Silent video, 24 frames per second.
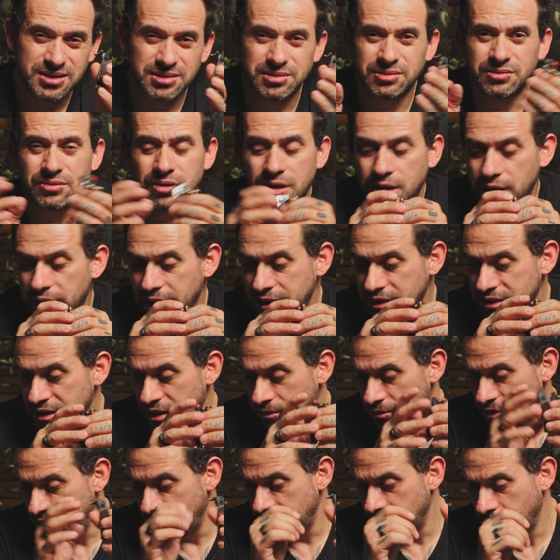I don't collect
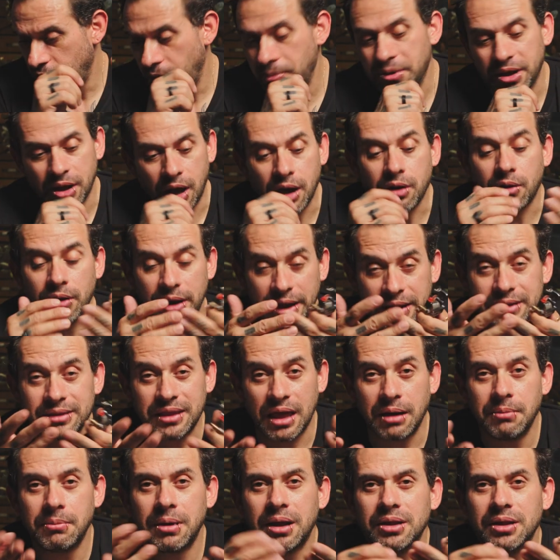them anymore. I mean, I collect them,